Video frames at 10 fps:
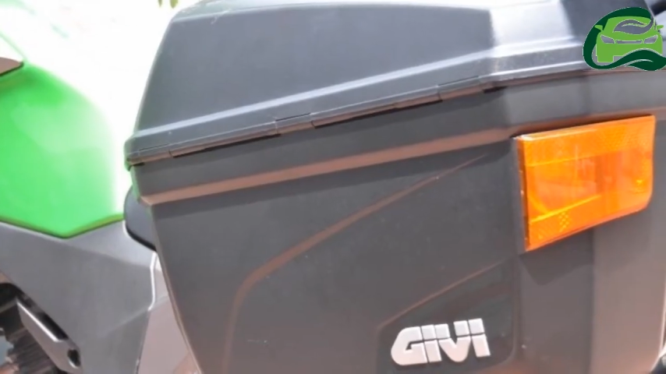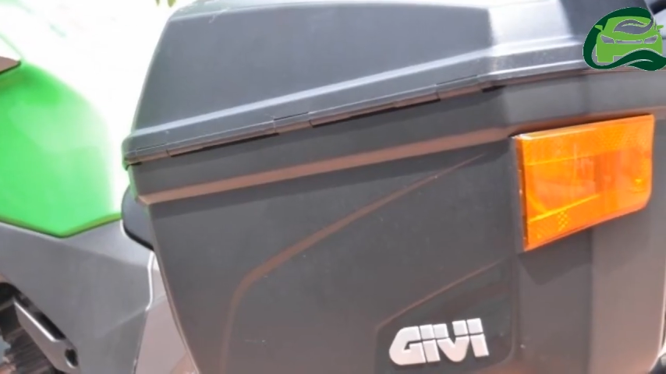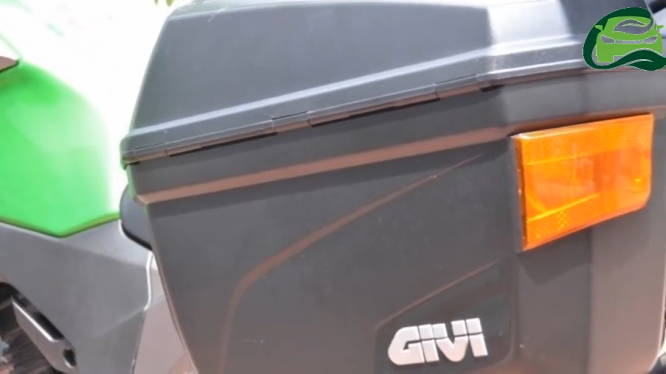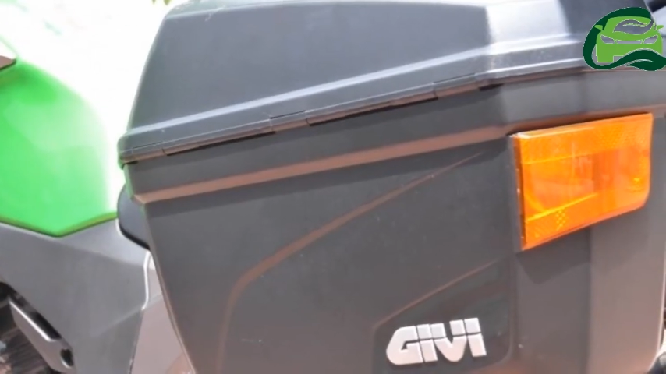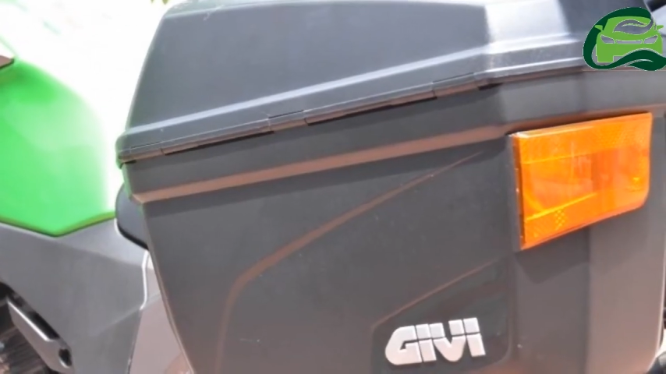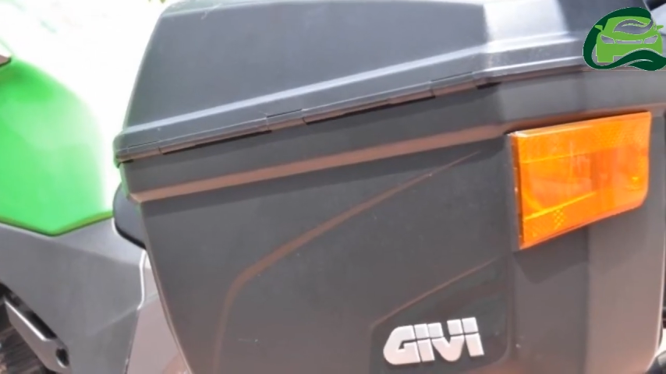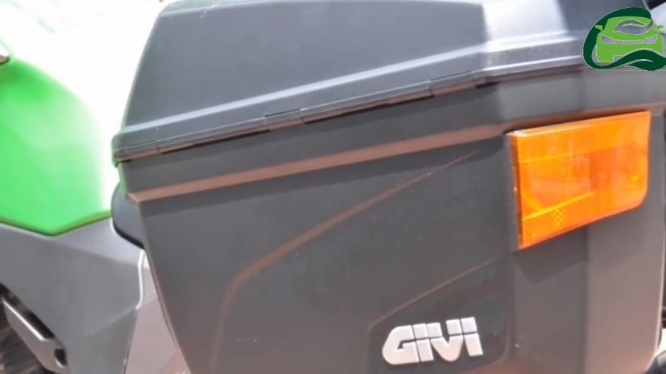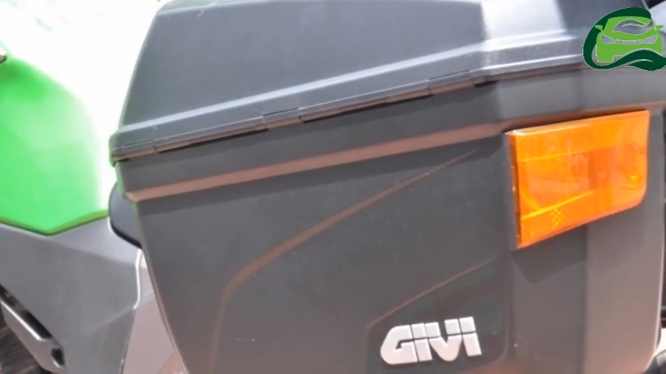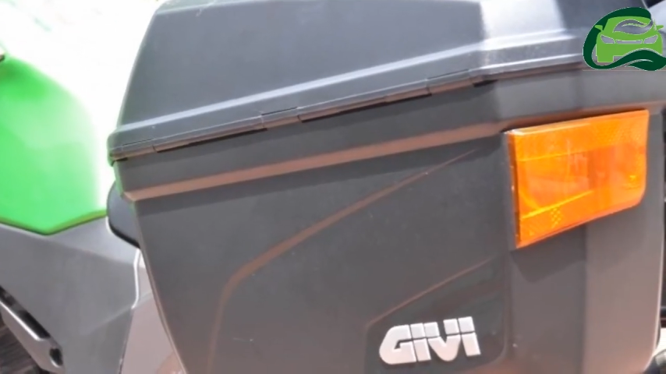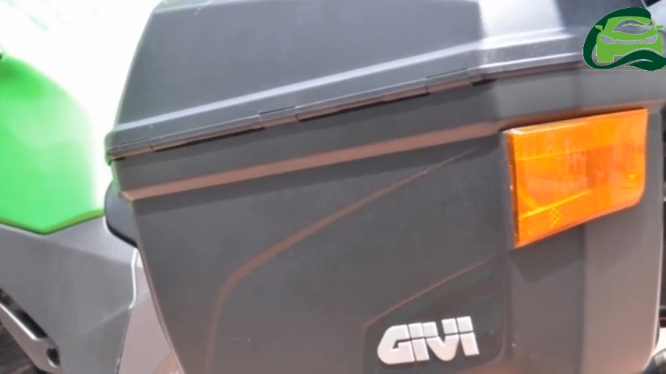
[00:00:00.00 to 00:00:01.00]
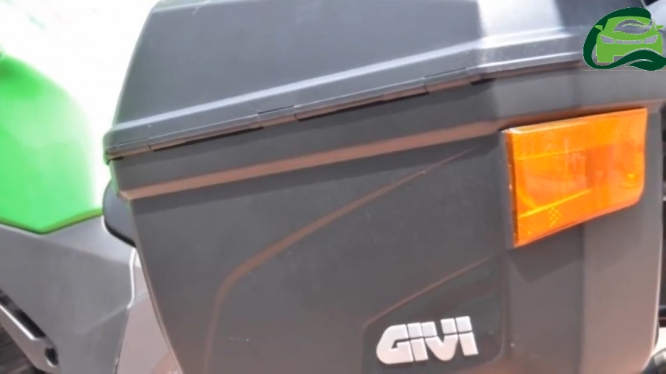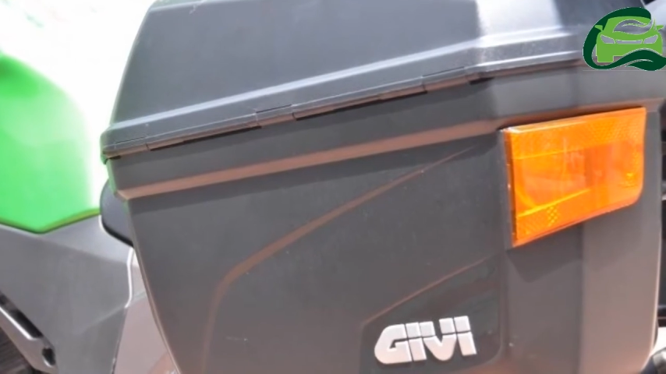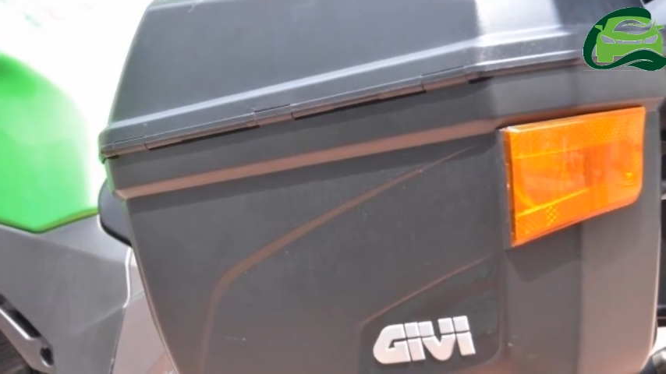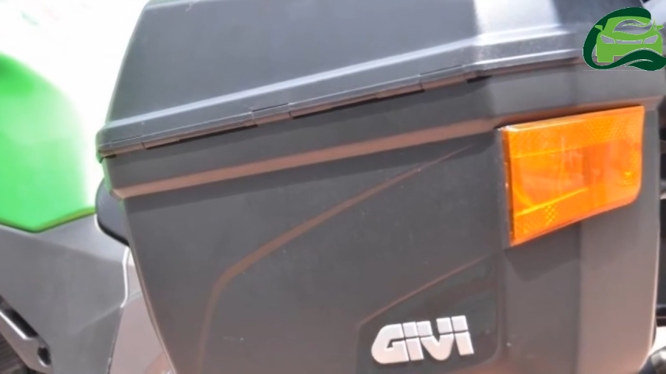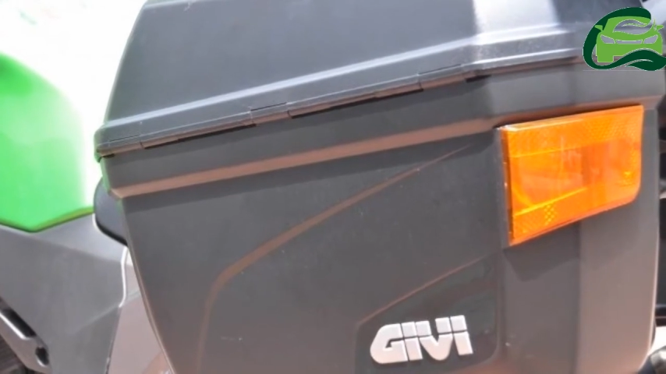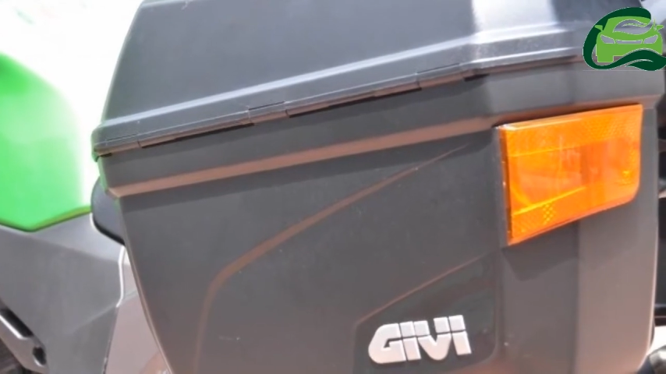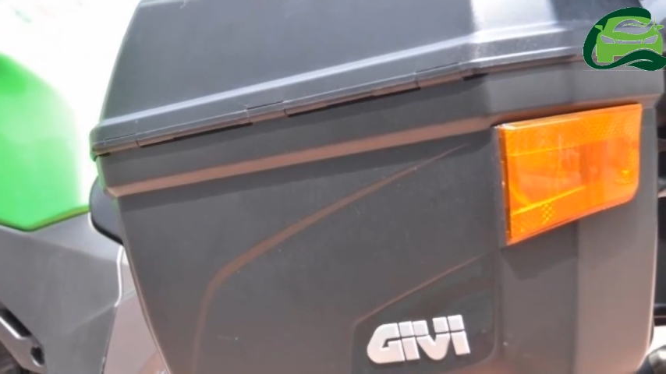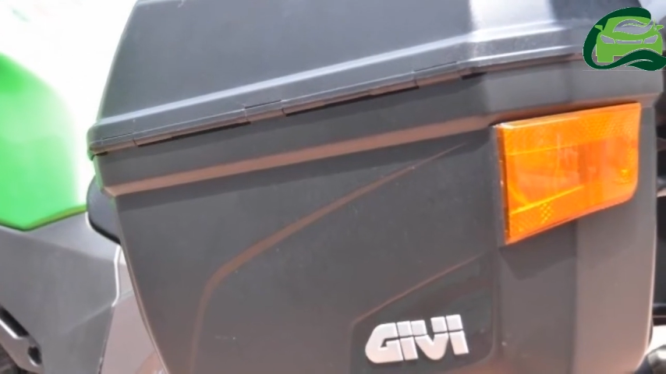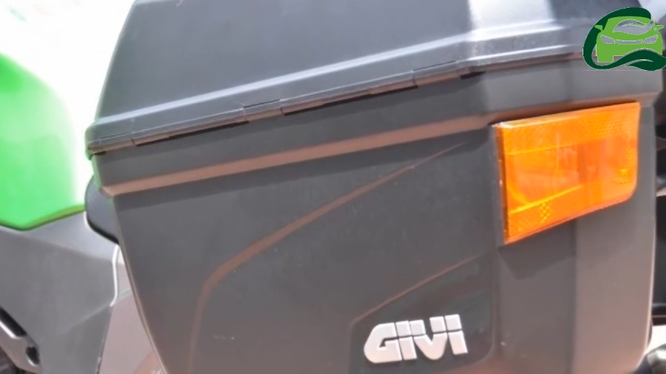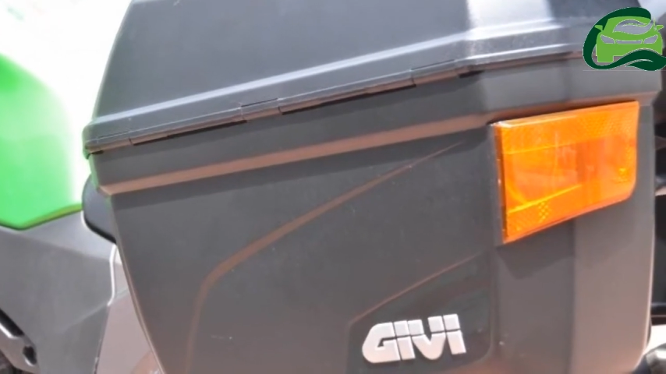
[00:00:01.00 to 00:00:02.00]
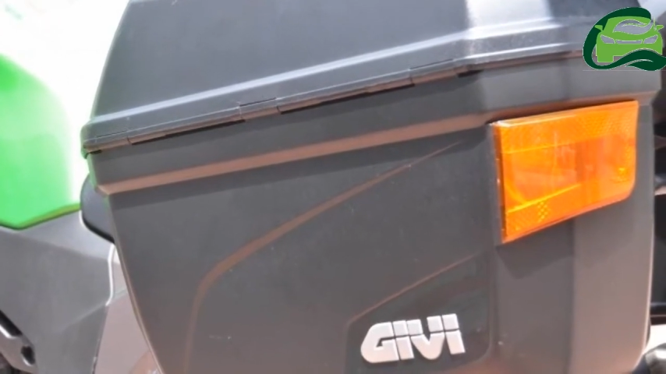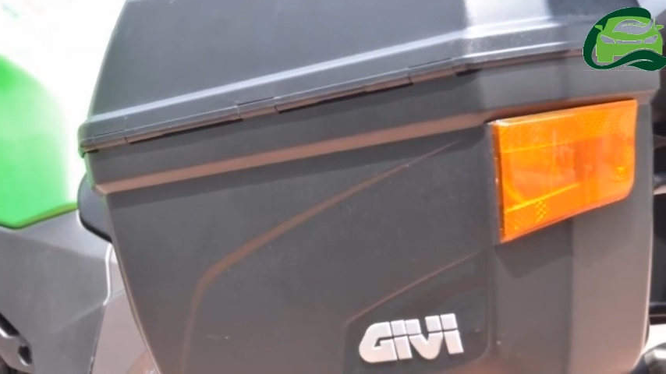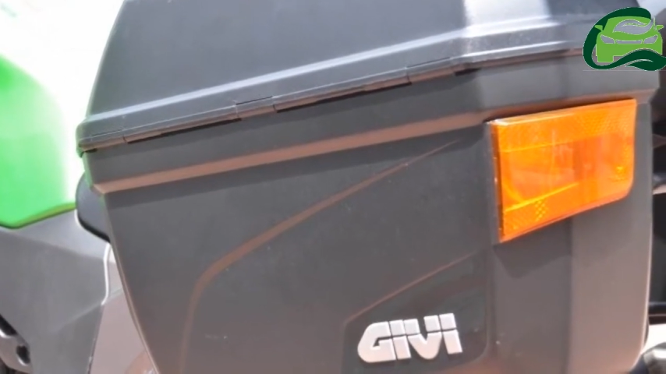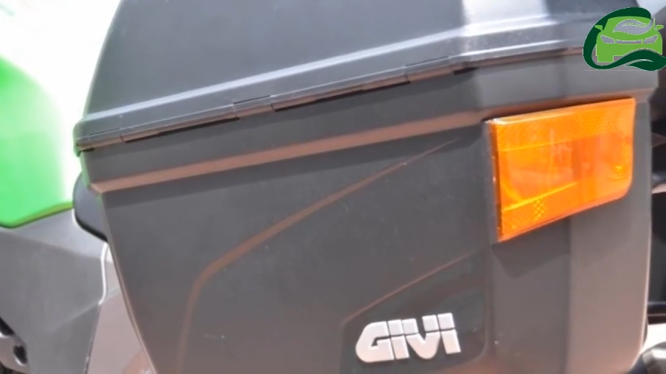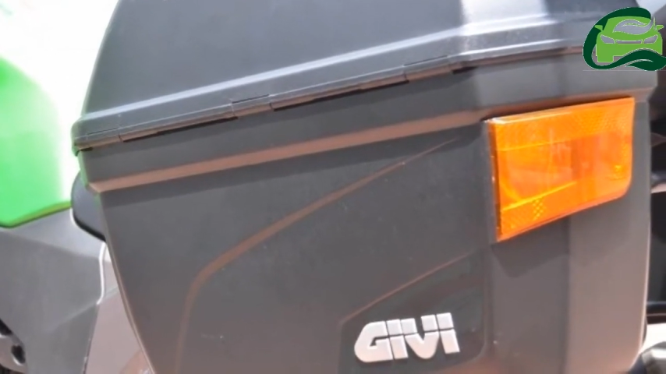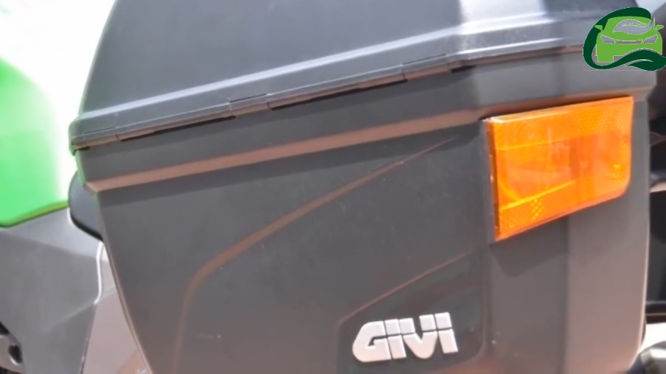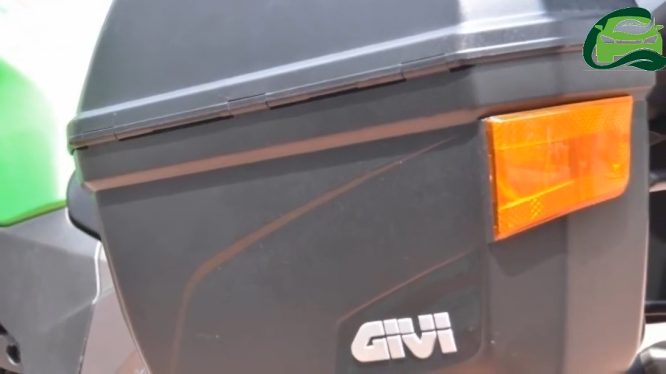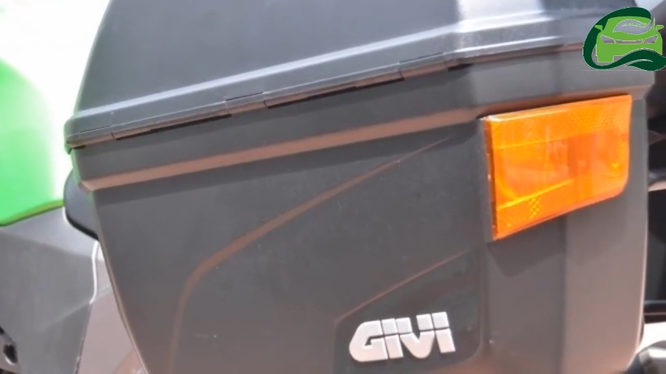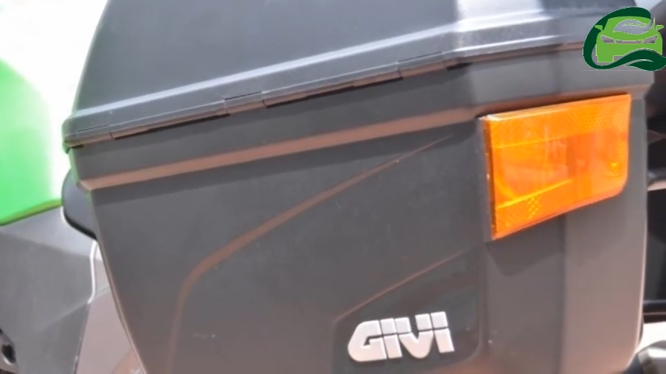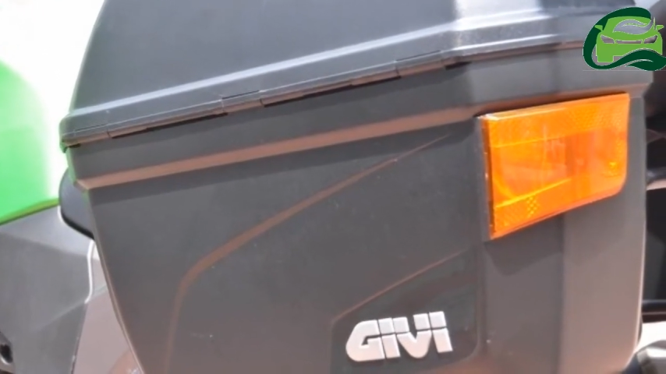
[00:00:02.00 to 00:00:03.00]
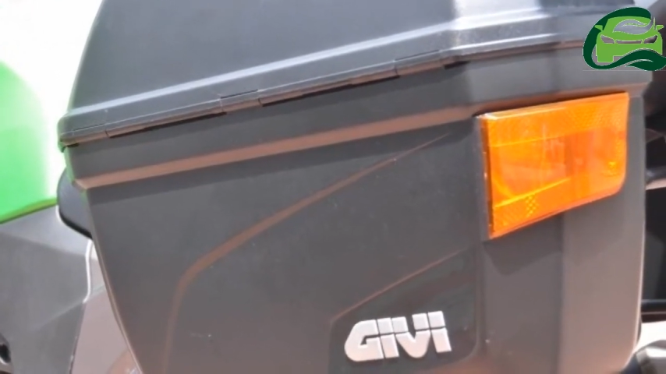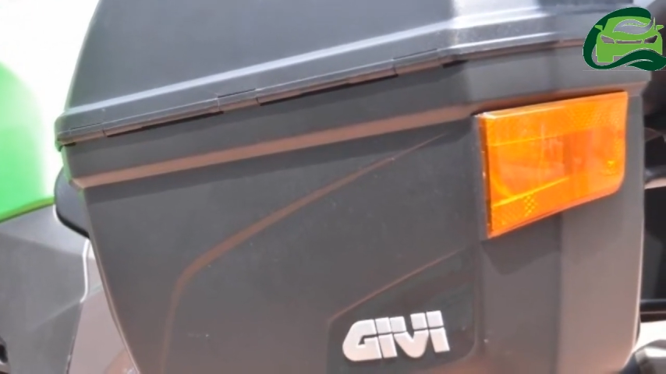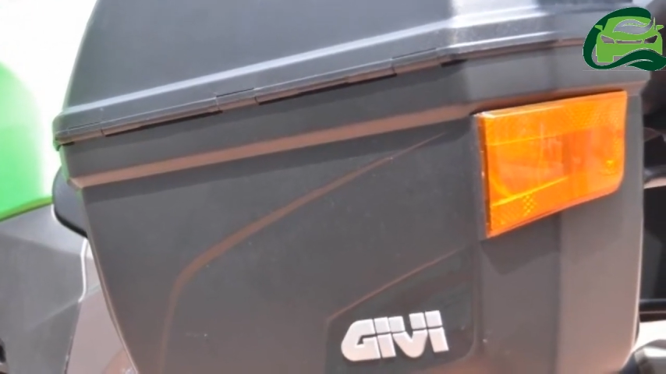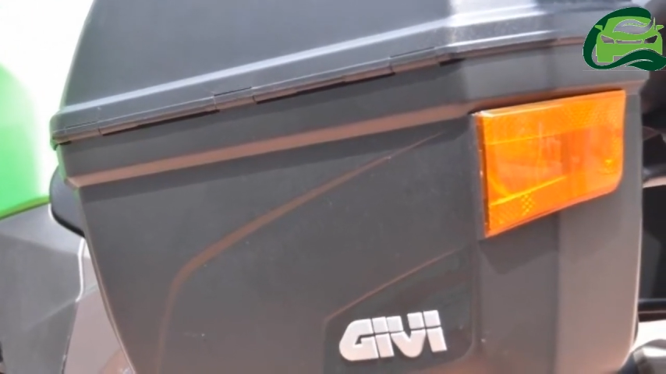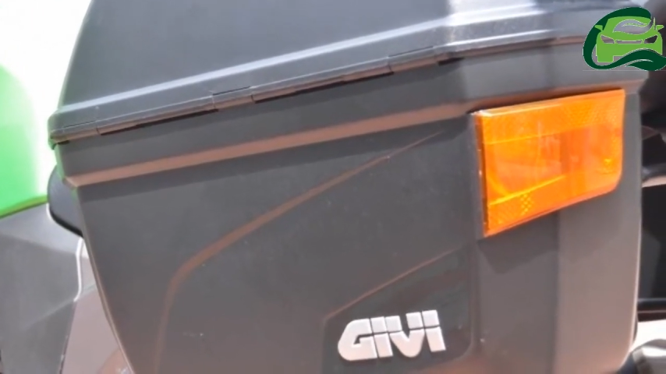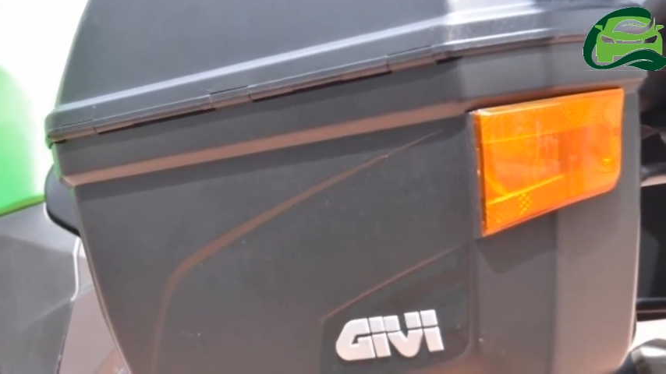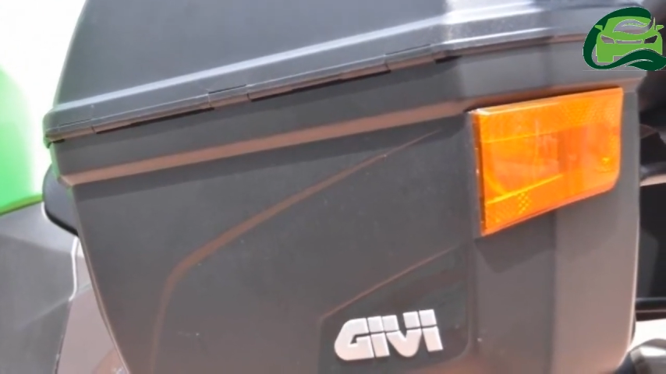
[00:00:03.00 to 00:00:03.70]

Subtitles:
[unreadable: no face in view]